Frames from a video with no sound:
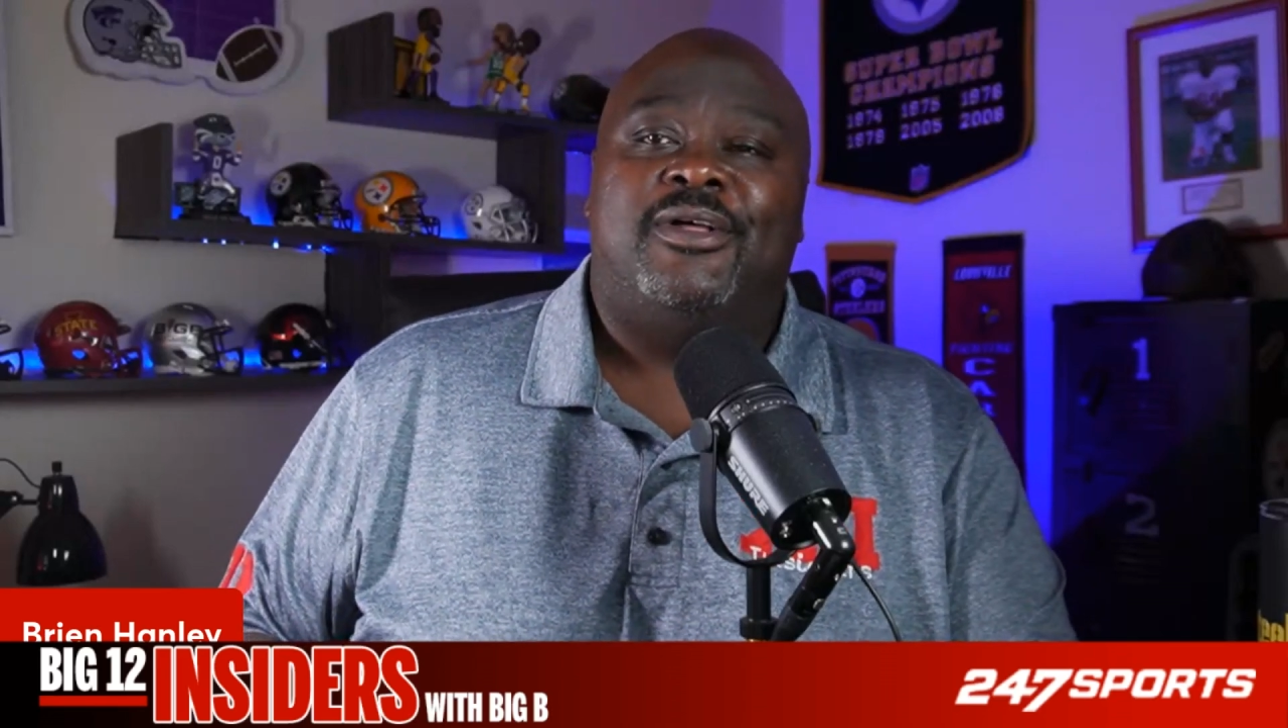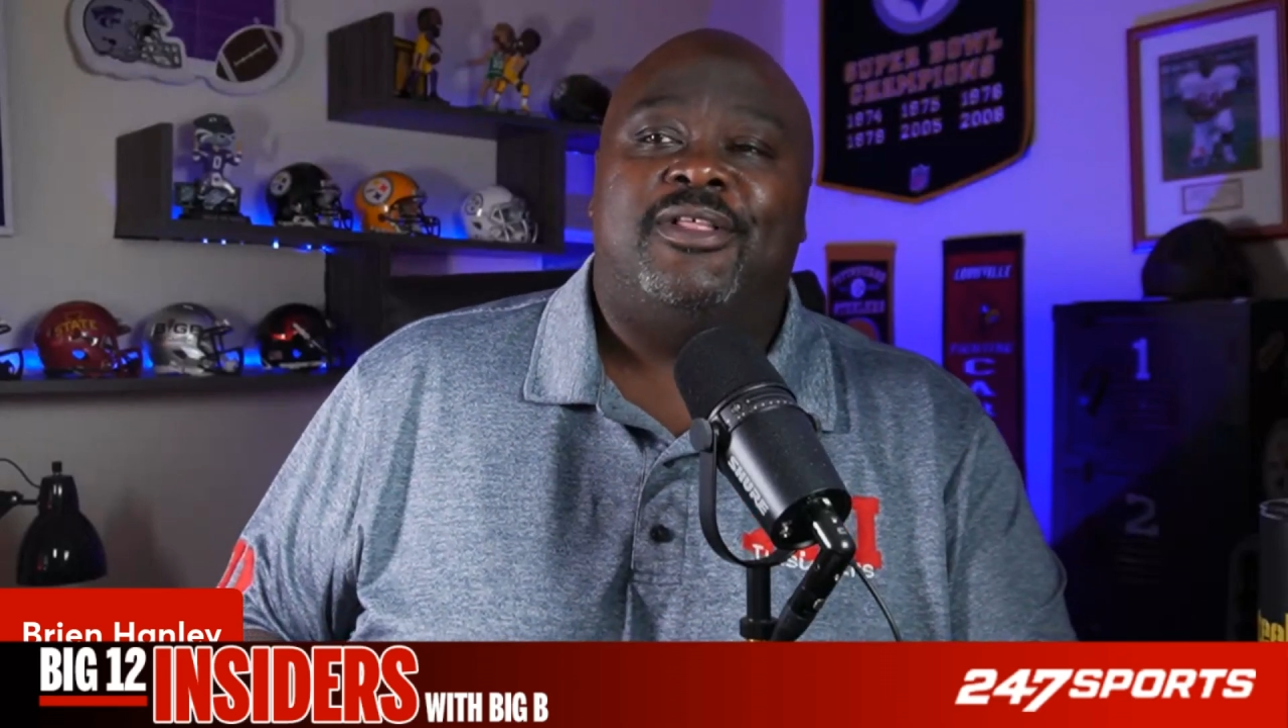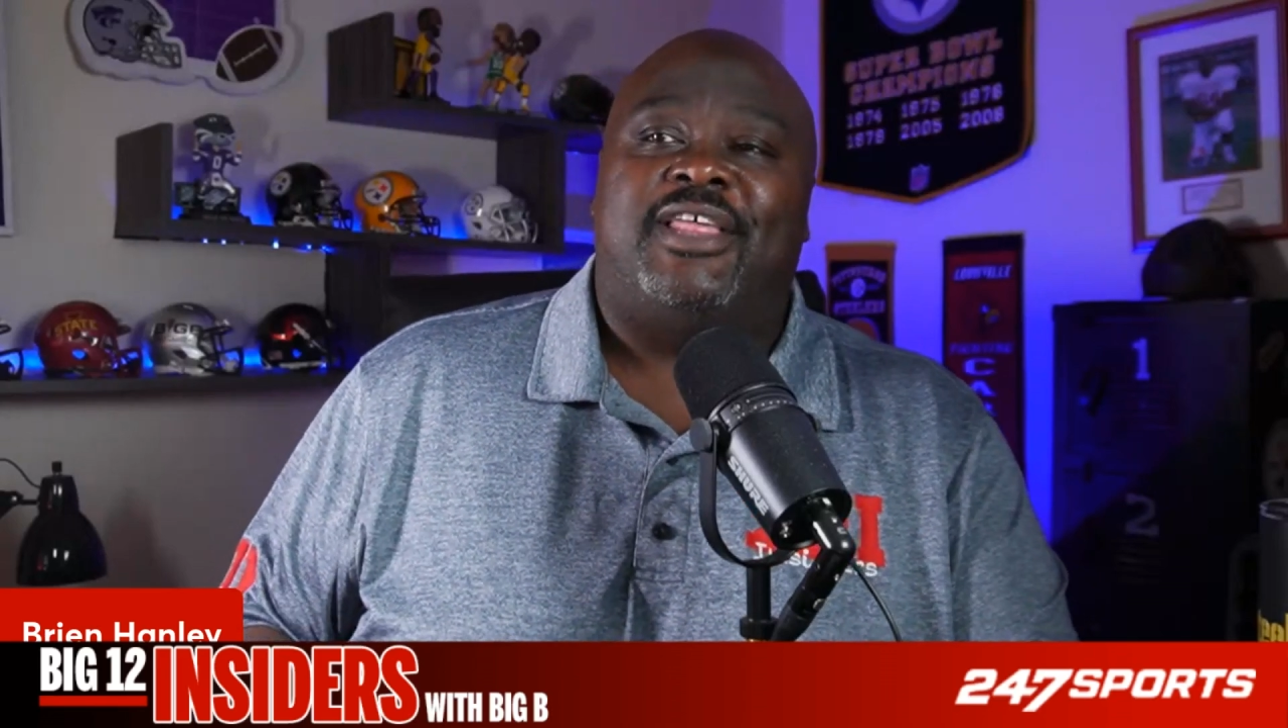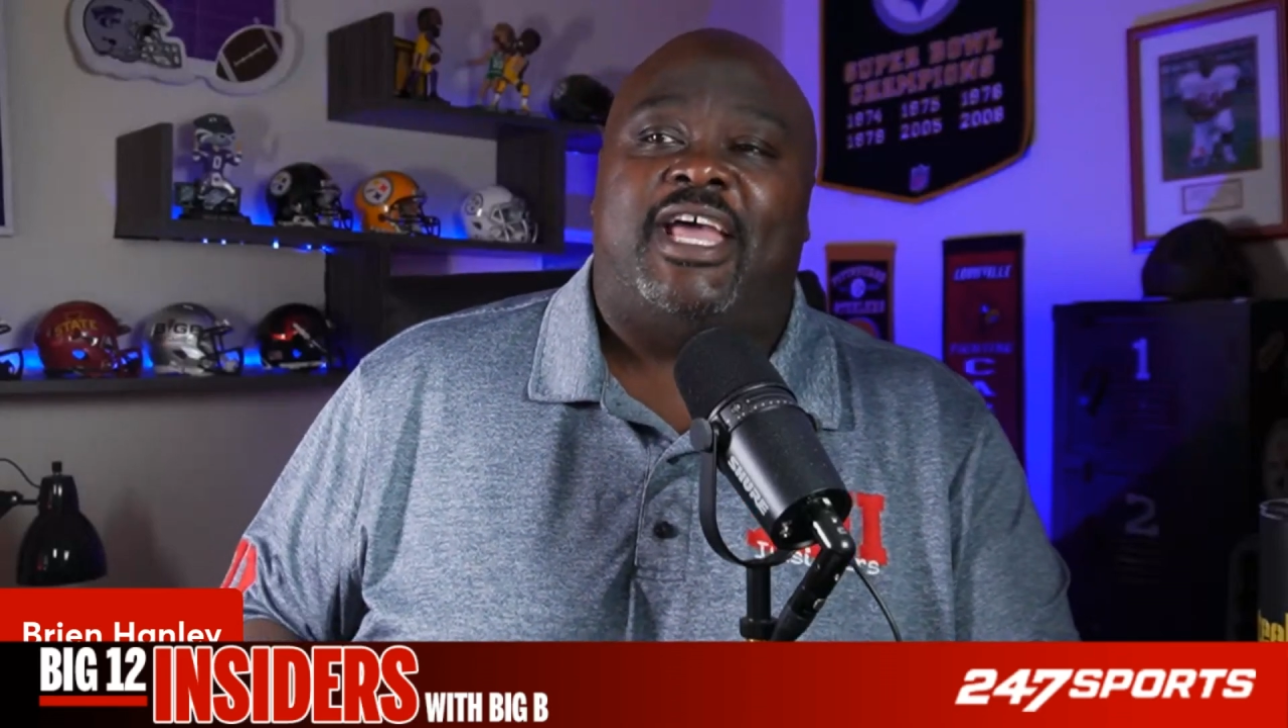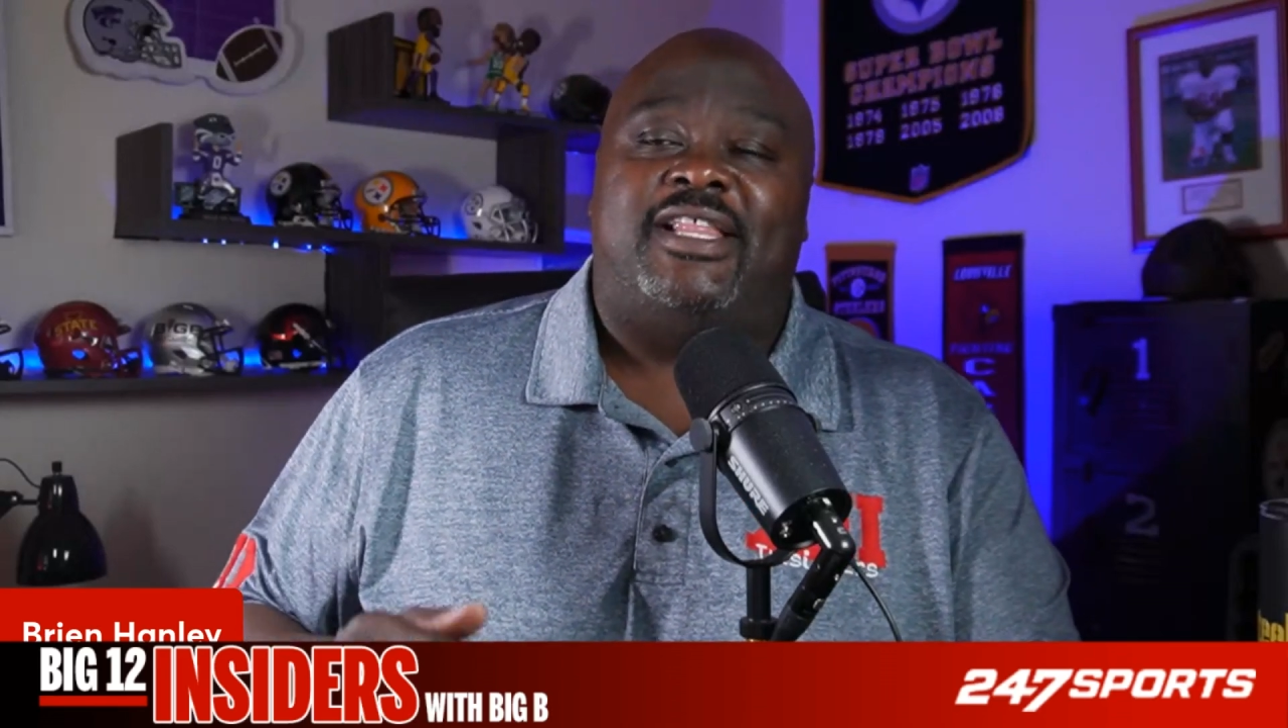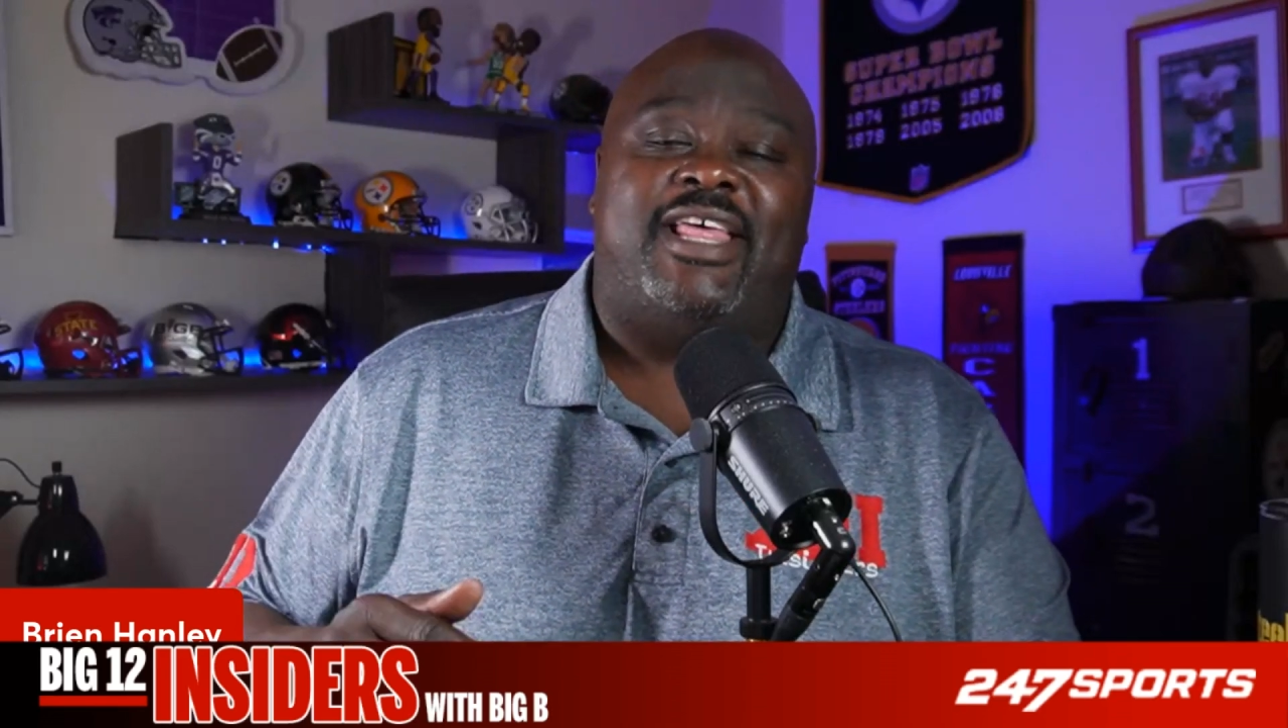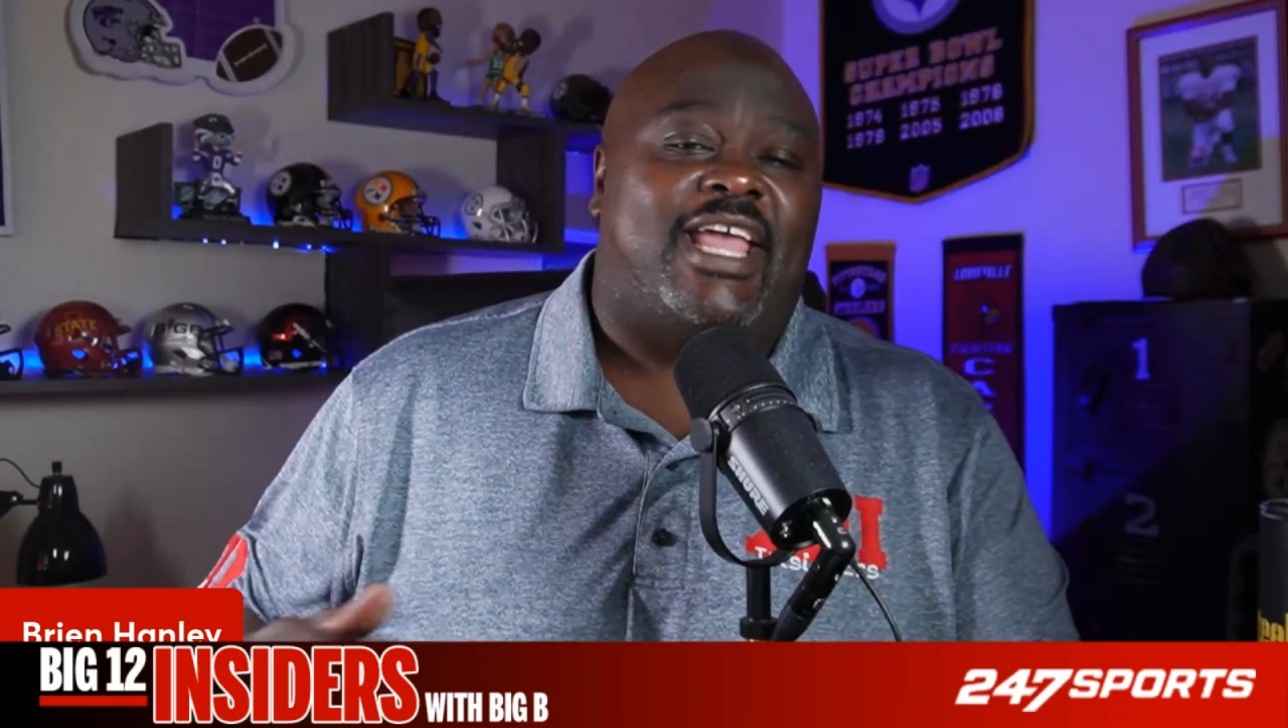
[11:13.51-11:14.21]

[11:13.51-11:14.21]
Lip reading: they